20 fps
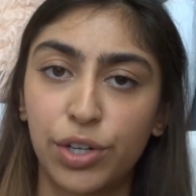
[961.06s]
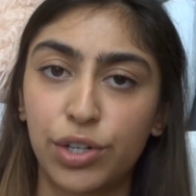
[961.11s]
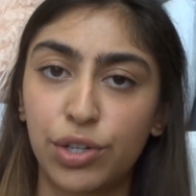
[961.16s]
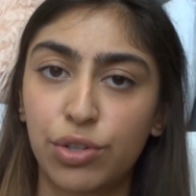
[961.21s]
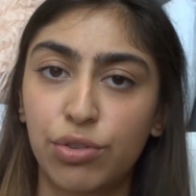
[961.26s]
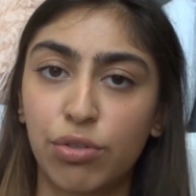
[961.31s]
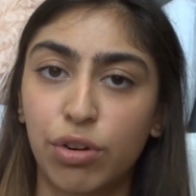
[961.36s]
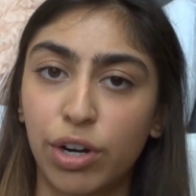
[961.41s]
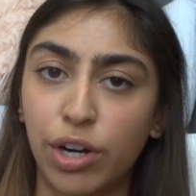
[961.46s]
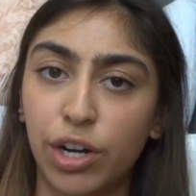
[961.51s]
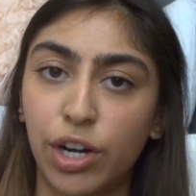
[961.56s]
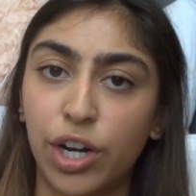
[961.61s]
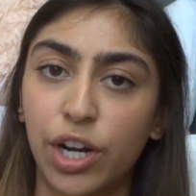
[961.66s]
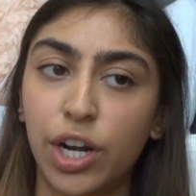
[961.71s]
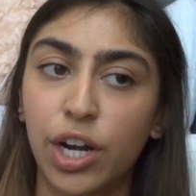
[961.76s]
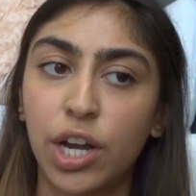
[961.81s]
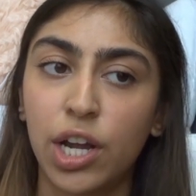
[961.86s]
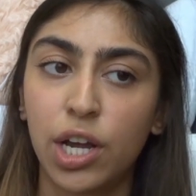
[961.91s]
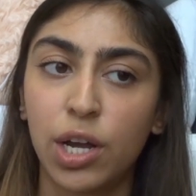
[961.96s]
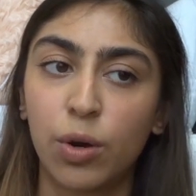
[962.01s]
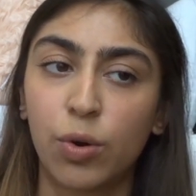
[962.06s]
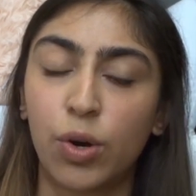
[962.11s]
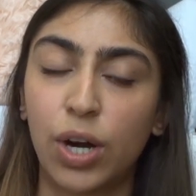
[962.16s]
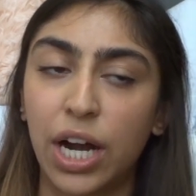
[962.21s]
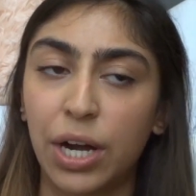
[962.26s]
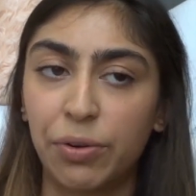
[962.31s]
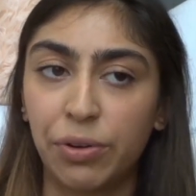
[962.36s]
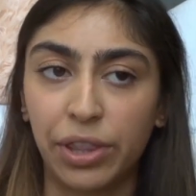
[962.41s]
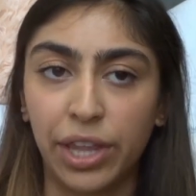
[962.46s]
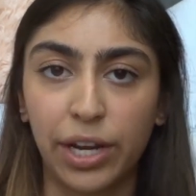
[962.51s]
Destroyer where
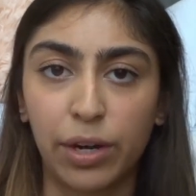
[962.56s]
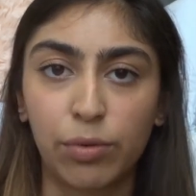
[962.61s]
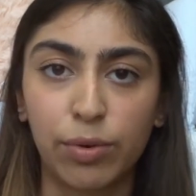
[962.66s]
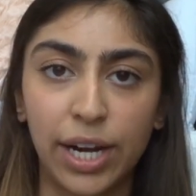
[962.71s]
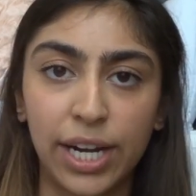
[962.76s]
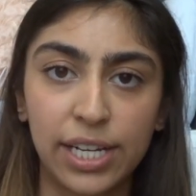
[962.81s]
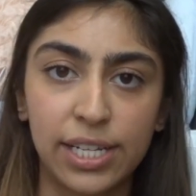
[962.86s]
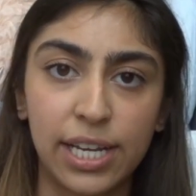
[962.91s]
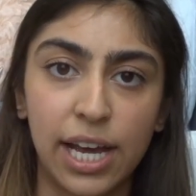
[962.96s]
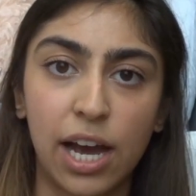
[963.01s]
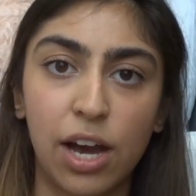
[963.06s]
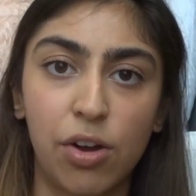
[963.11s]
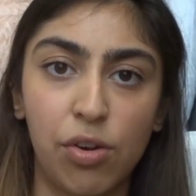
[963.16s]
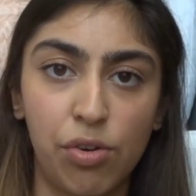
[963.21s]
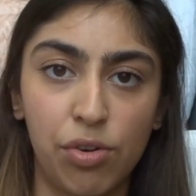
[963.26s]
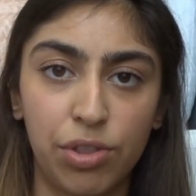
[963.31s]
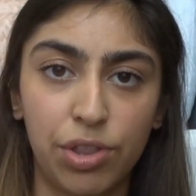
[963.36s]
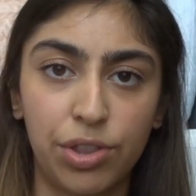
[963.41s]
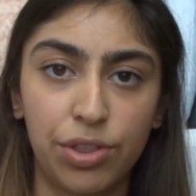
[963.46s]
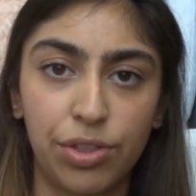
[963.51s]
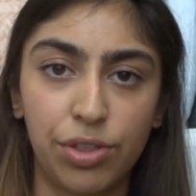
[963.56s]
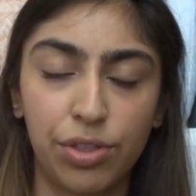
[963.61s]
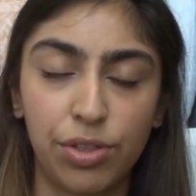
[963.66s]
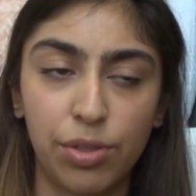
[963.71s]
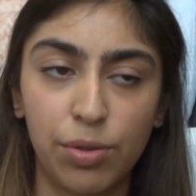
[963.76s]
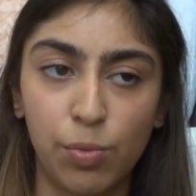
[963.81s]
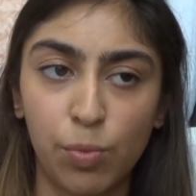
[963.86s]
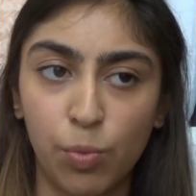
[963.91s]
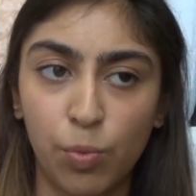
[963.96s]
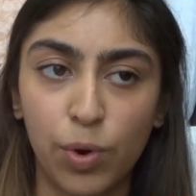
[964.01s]
I would like write down
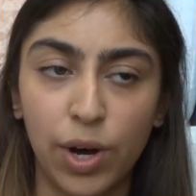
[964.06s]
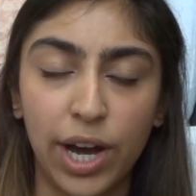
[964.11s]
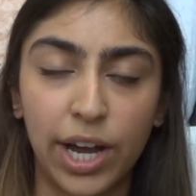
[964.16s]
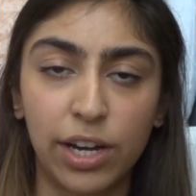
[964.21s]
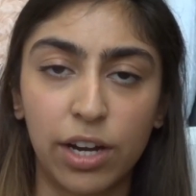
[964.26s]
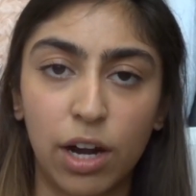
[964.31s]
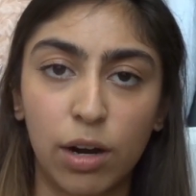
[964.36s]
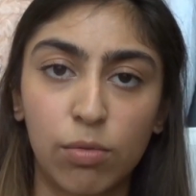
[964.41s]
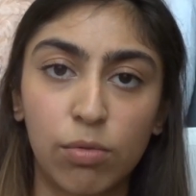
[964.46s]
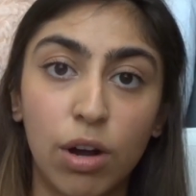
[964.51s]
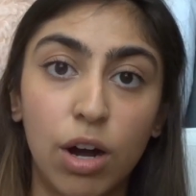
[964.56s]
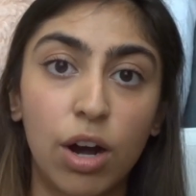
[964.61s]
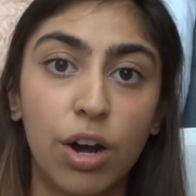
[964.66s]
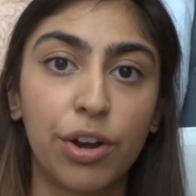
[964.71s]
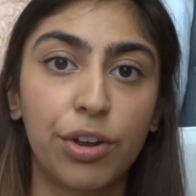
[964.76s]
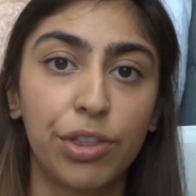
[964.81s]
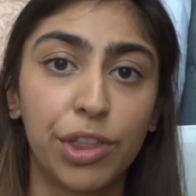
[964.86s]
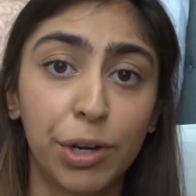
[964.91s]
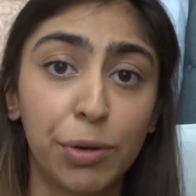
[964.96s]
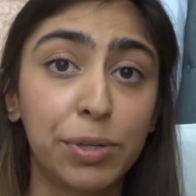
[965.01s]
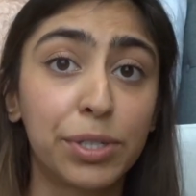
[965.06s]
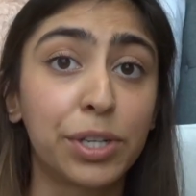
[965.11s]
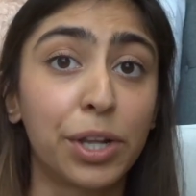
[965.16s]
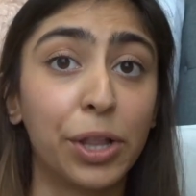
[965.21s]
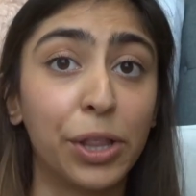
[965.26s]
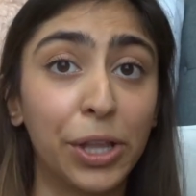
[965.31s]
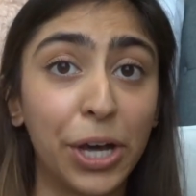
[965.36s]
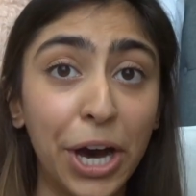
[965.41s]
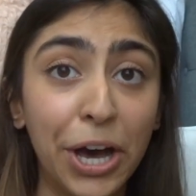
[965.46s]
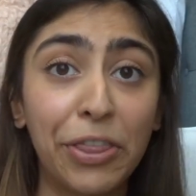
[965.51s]
what I got wrong. And there was a
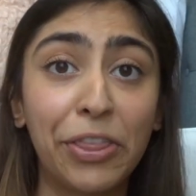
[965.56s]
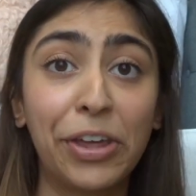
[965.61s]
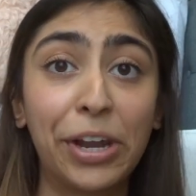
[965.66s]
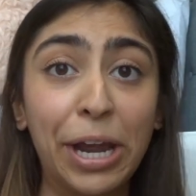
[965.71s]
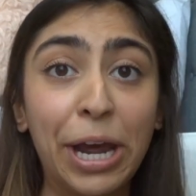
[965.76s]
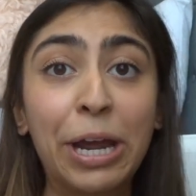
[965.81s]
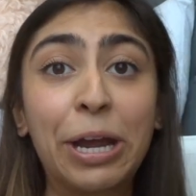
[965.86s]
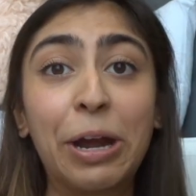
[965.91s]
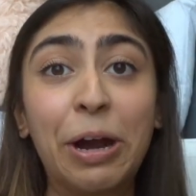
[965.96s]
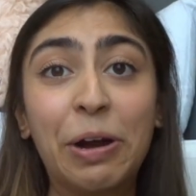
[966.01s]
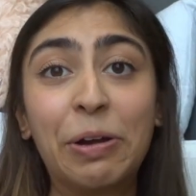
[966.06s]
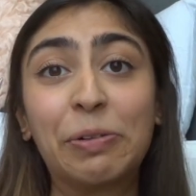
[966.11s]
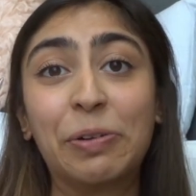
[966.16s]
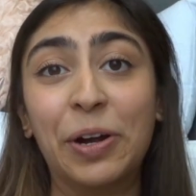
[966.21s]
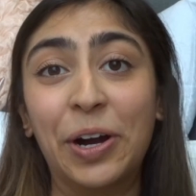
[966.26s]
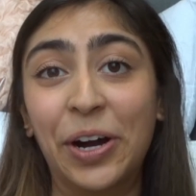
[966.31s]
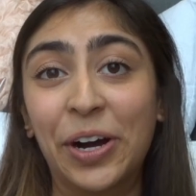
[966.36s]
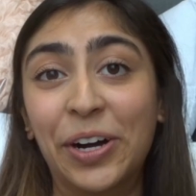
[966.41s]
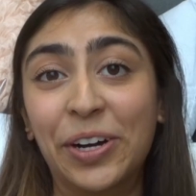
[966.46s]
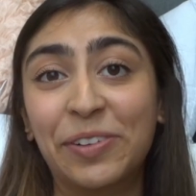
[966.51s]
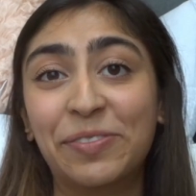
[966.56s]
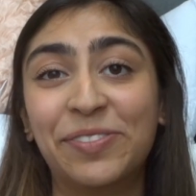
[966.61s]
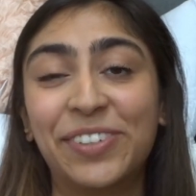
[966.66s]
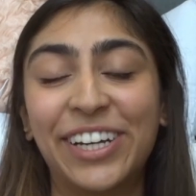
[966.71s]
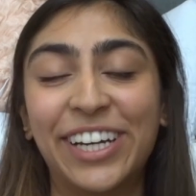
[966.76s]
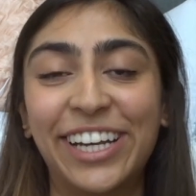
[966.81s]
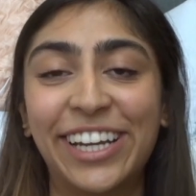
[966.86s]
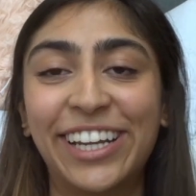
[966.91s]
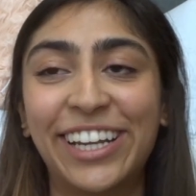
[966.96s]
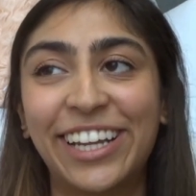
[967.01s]
lot that I got wrong,
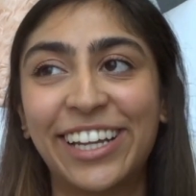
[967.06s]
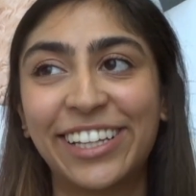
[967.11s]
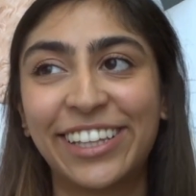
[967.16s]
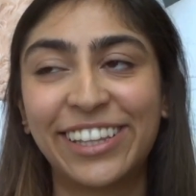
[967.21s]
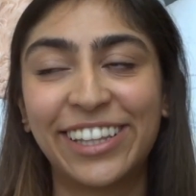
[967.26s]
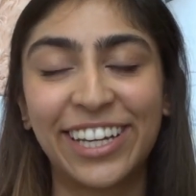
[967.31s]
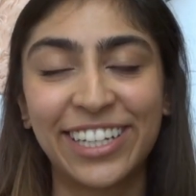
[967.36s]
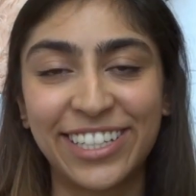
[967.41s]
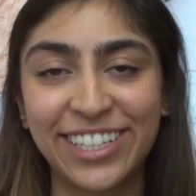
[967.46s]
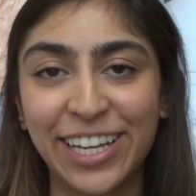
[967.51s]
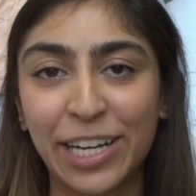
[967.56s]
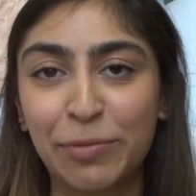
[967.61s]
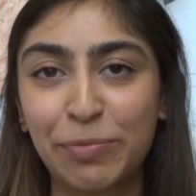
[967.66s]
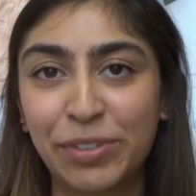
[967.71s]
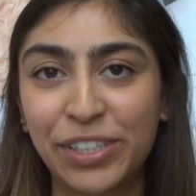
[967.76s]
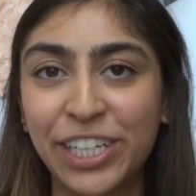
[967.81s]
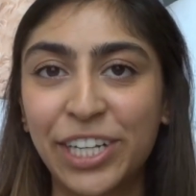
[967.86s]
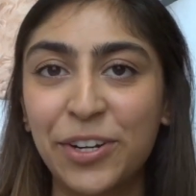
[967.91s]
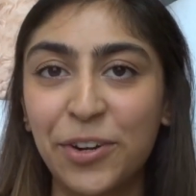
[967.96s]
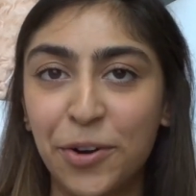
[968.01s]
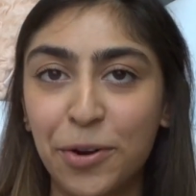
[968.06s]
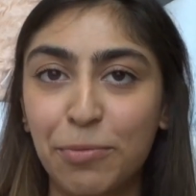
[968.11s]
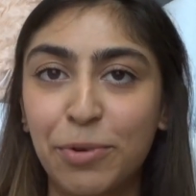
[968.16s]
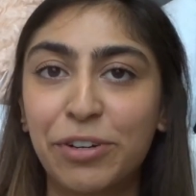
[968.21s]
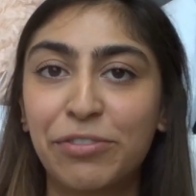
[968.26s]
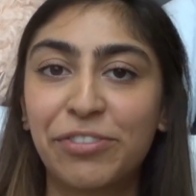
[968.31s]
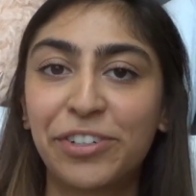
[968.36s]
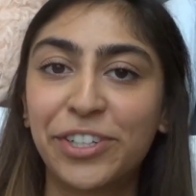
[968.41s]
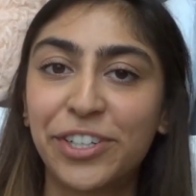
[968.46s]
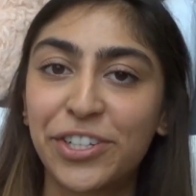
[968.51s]
but that's like pretty normal
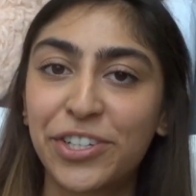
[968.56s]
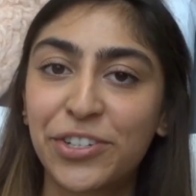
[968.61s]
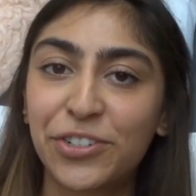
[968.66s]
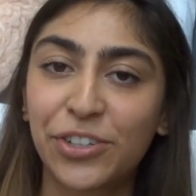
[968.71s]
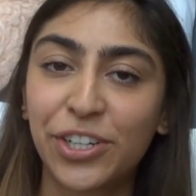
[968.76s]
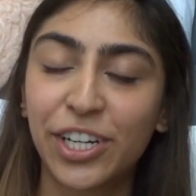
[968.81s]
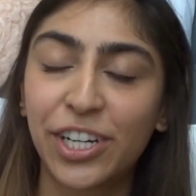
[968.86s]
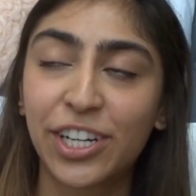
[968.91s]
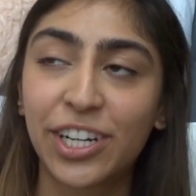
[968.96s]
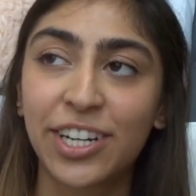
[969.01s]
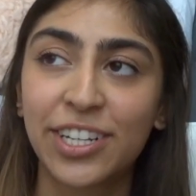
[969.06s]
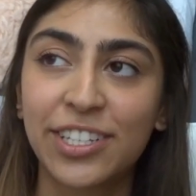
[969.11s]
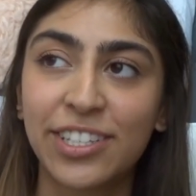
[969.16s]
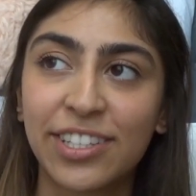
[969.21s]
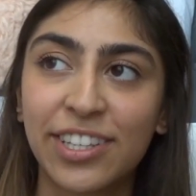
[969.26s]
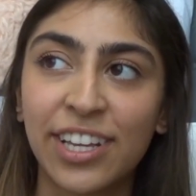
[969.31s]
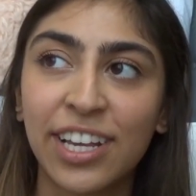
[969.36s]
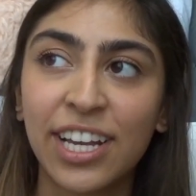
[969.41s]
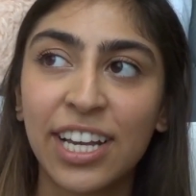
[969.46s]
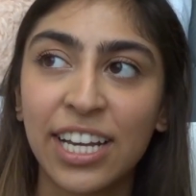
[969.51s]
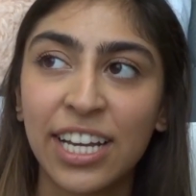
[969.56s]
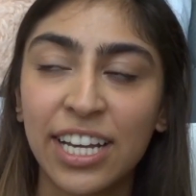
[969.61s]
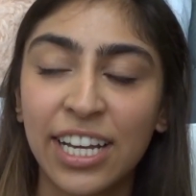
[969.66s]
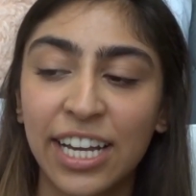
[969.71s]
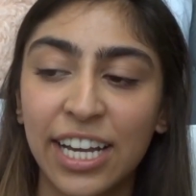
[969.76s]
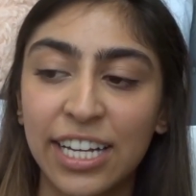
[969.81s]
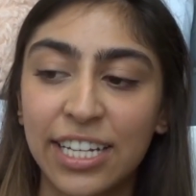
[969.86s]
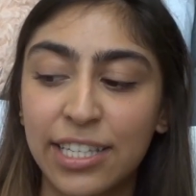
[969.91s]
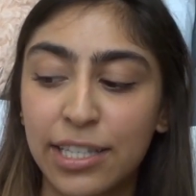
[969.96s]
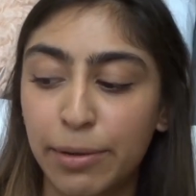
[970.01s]
for Destroyer because
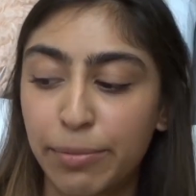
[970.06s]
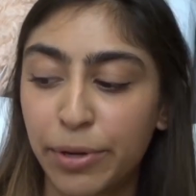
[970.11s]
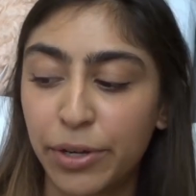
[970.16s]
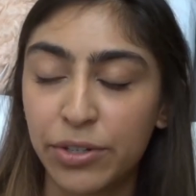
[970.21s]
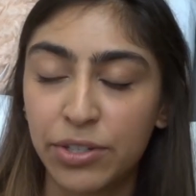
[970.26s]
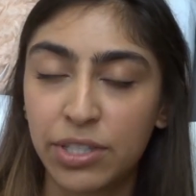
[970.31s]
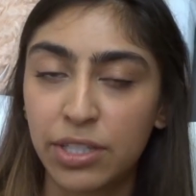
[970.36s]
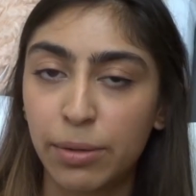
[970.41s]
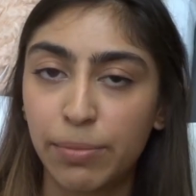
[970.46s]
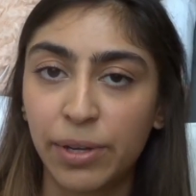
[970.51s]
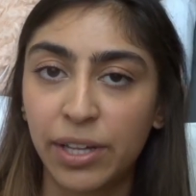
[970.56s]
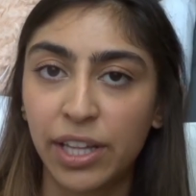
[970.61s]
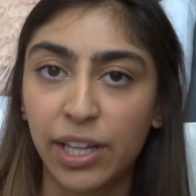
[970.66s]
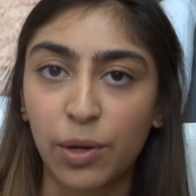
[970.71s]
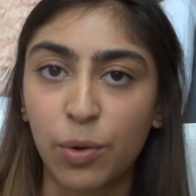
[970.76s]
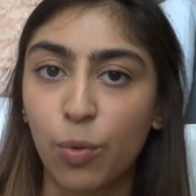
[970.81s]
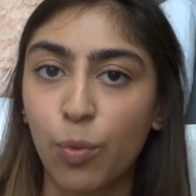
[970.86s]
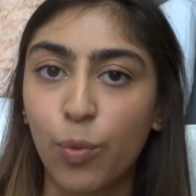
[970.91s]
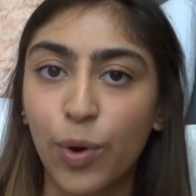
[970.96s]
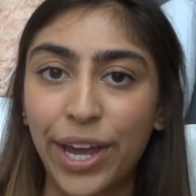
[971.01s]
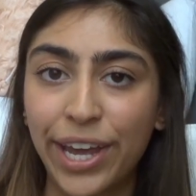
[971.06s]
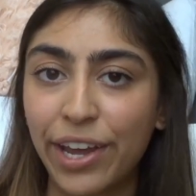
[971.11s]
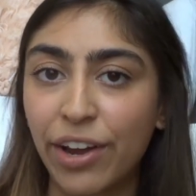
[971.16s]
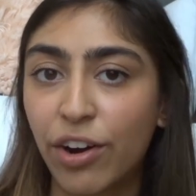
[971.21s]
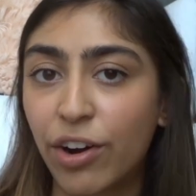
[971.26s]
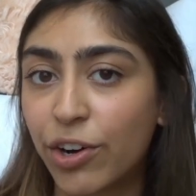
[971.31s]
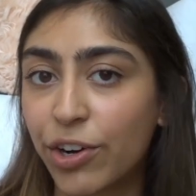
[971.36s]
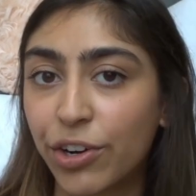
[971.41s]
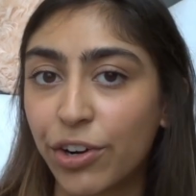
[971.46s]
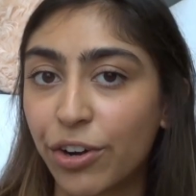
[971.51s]
it's supposed to be like way
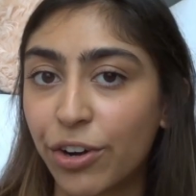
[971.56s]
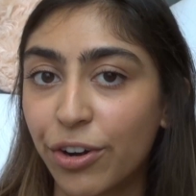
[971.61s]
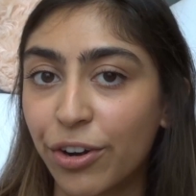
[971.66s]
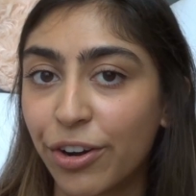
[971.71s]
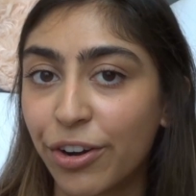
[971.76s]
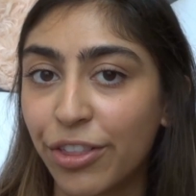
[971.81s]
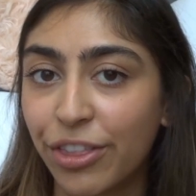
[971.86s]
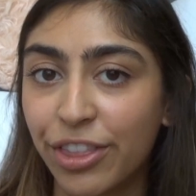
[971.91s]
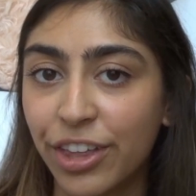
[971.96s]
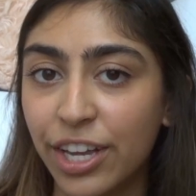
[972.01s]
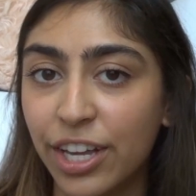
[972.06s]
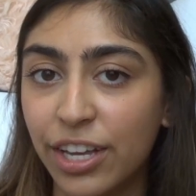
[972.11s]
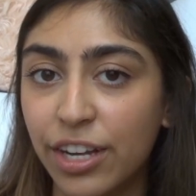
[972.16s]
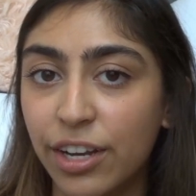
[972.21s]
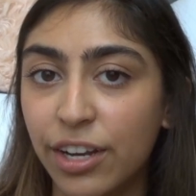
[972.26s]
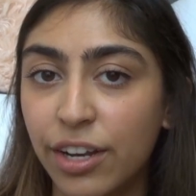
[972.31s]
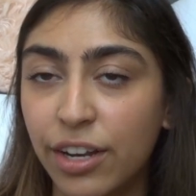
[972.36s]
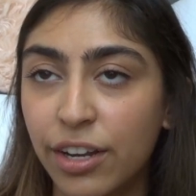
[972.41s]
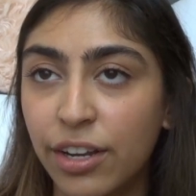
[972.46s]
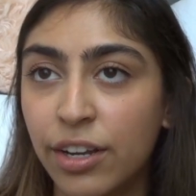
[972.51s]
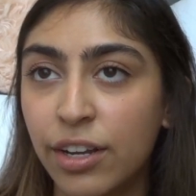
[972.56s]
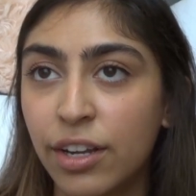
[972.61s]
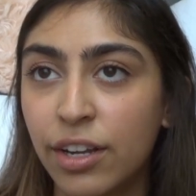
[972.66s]
harder than